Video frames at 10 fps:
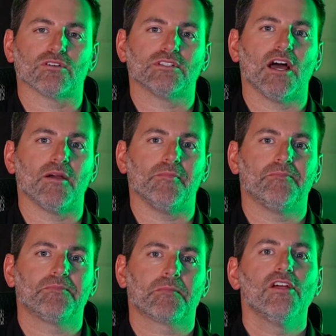time.
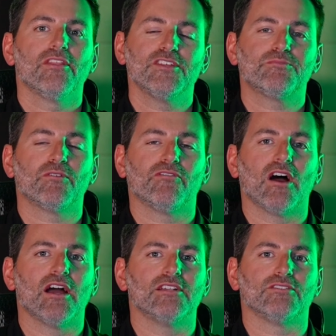This
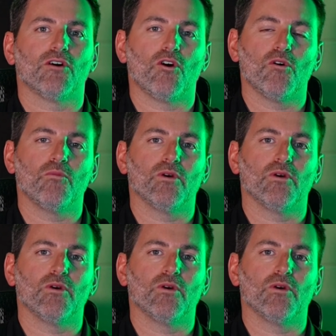provides the home